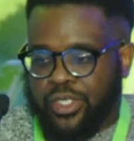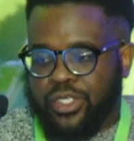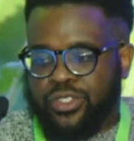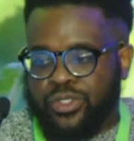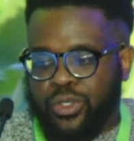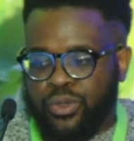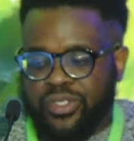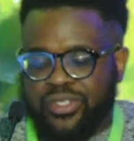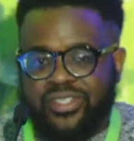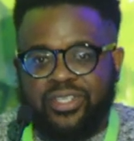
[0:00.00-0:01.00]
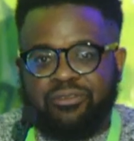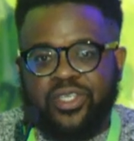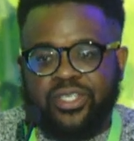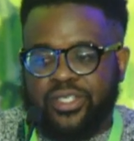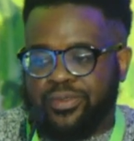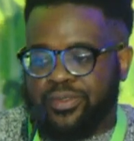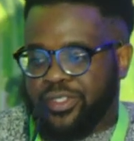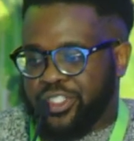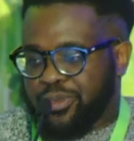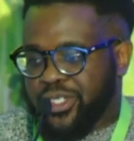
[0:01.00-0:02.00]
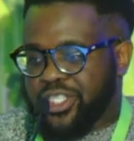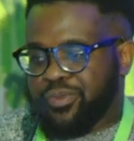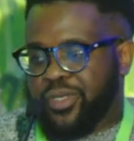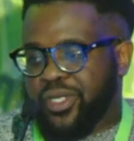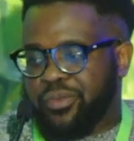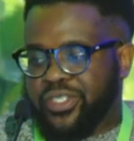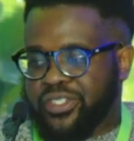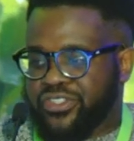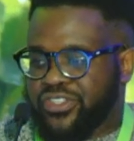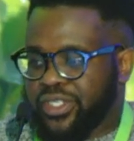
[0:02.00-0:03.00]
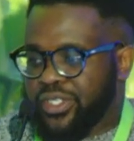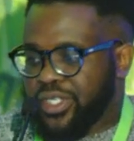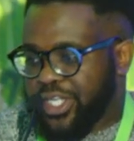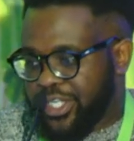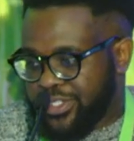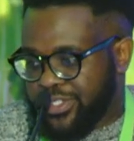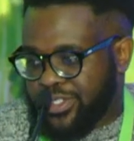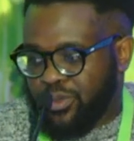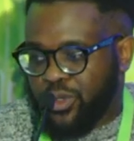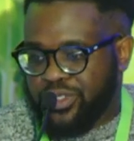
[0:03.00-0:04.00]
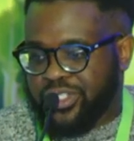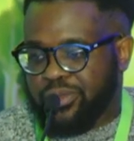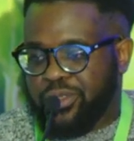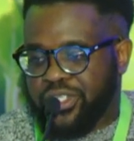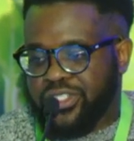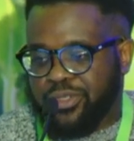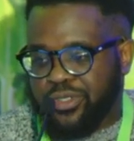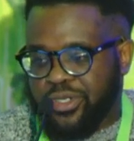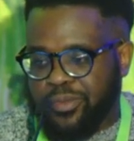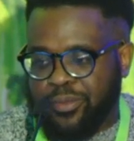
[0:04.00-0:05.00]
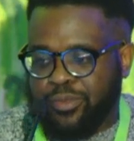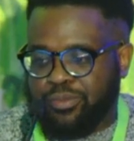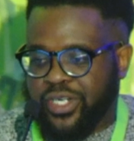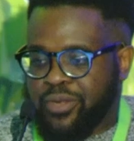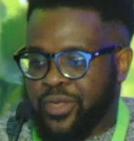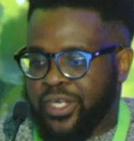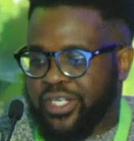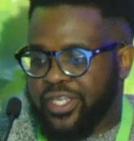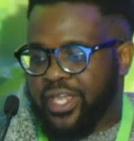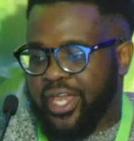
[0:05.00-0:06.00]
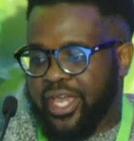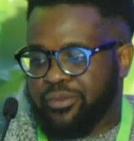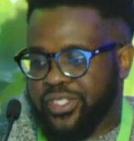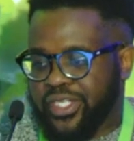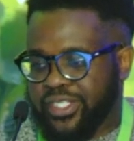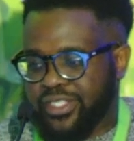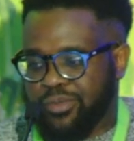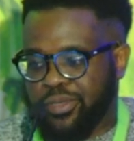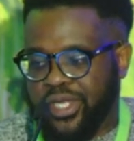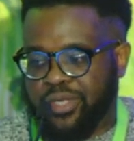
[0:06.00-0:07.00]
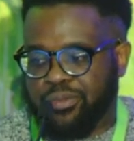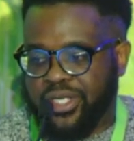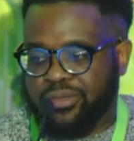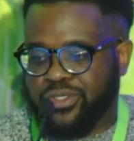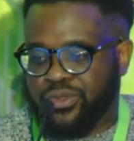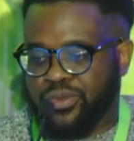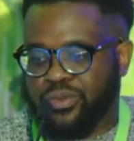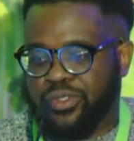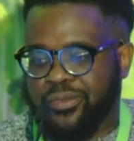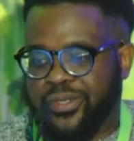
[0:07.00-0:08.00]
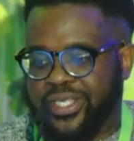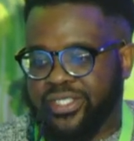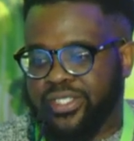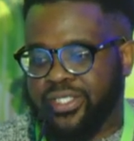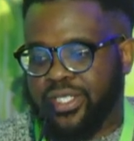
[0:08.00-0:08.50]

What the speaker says: So in South Africa, the Japanese plum industry is well established and primarily aimed at supplying plums to the market.